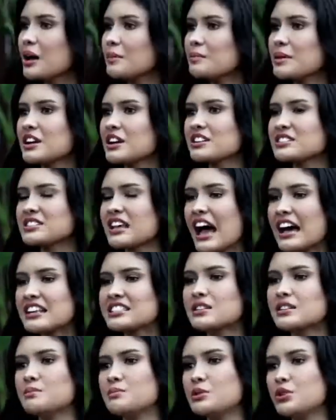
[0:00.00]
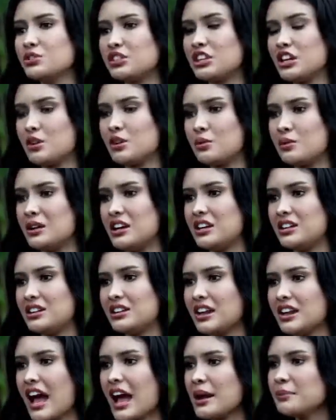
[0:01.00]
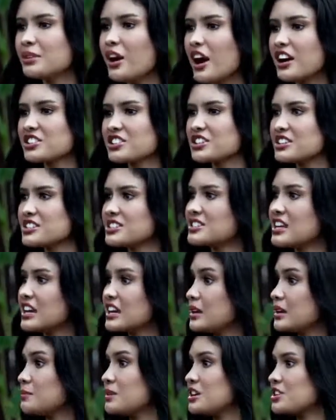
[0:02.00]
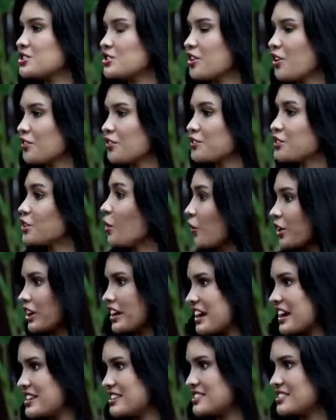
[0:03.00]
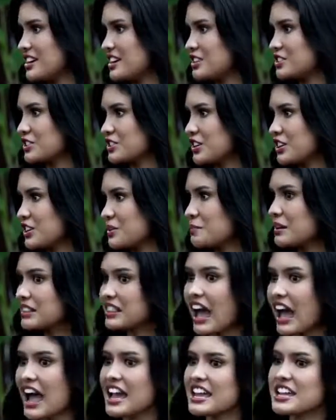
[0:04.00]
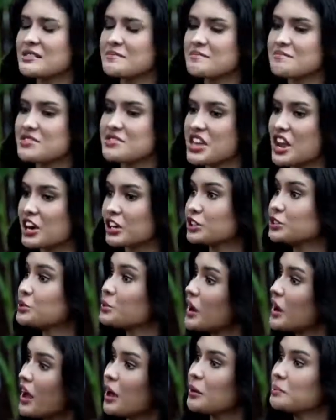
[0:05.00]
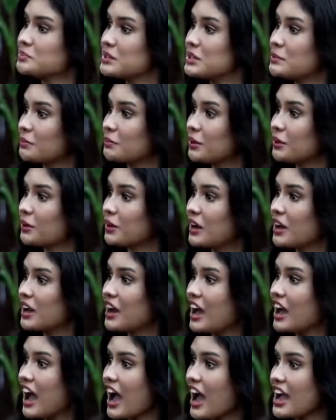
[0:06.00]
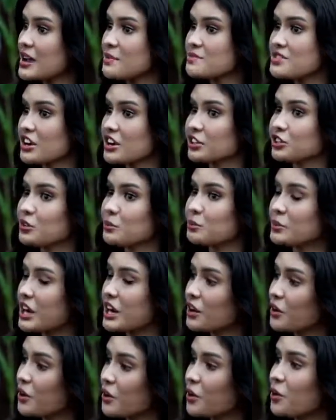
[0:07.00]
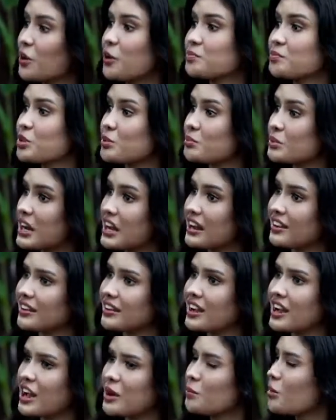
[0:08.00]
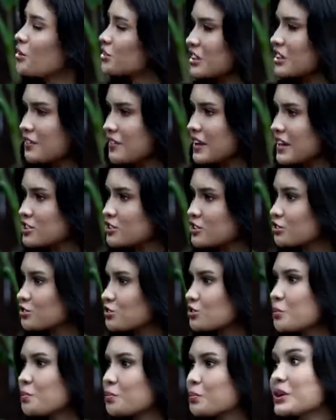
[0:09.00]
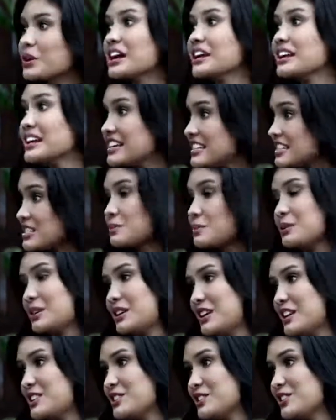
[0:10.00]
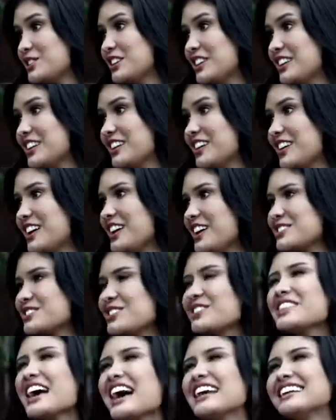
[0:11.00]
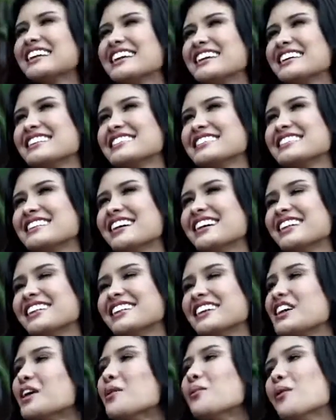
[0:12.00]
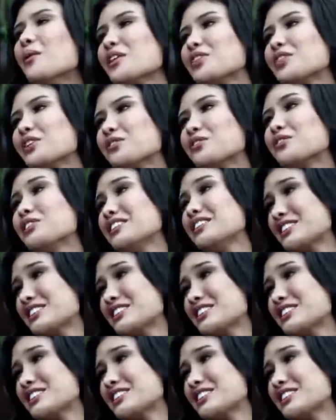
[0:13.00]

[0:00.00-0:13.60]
because as a beauty queen, I'm not just the image of the organization, but I am there to help people. I am there to bring hope, to bring motivation, to bring inspiration. So that is like a wonderful